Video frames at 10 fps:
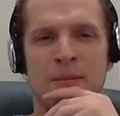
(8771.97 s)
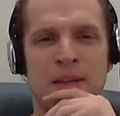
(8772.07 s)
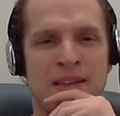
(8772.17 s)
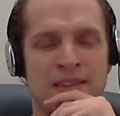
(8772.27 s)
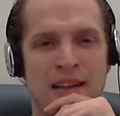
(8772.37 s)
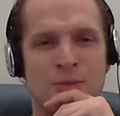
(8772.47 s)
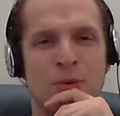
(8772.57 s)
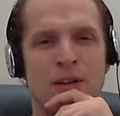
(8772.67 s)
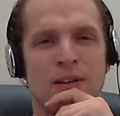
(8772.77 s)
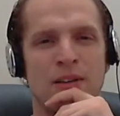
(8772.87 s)
because that's
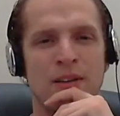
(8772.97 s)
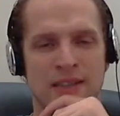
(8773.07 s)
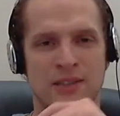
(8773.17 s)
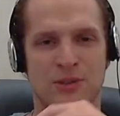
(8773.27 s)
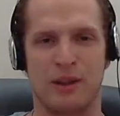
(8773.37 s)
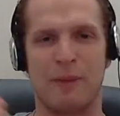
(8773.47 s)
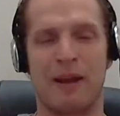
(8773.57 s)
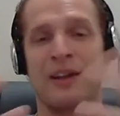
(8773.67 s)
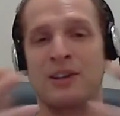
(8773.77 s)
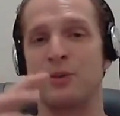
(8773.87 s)
what this is really
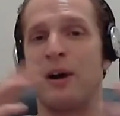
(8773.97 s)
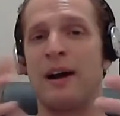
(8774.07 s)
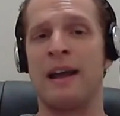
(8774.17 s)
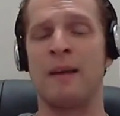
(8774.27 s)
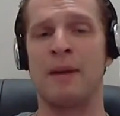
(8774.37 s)
about. That's who I am.